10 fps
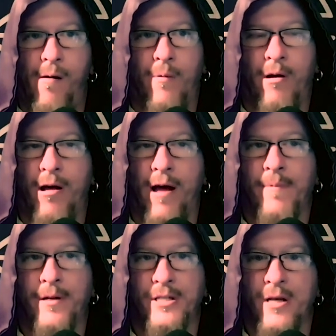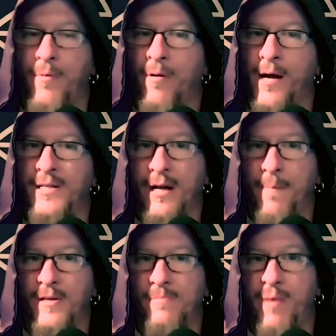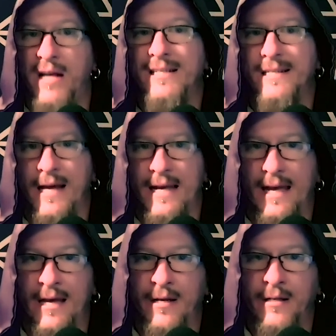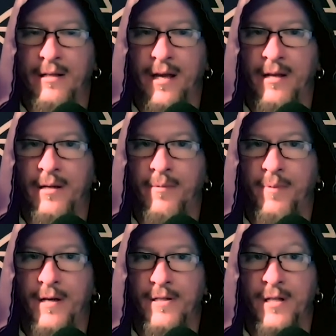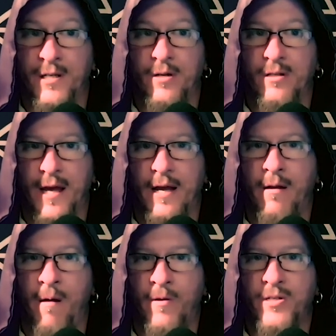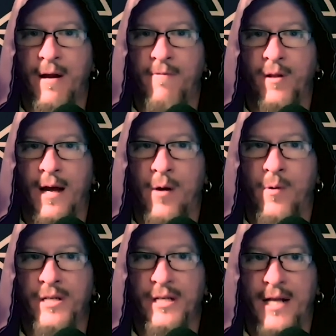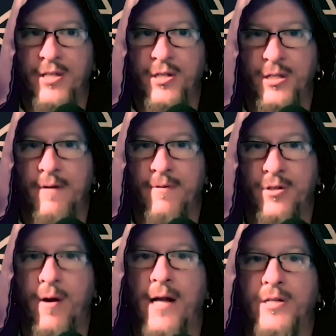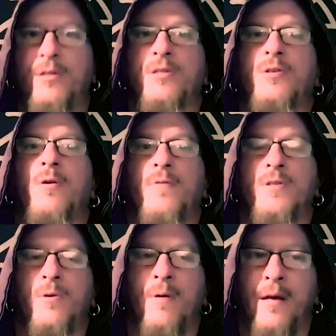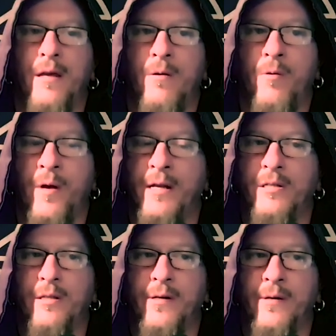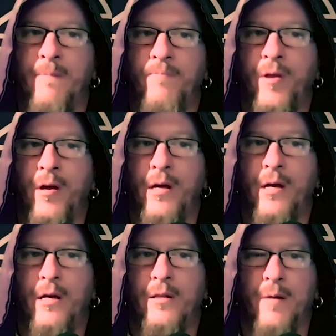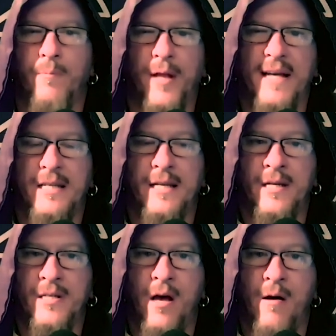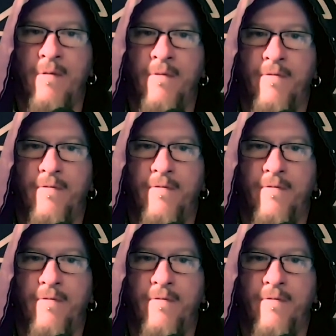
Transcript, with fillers: well, I'm going to summarize it up as best as I can. And, and because this could take another several hours, and that's just even scratching the surface. So I, you know, went into the, the complexities of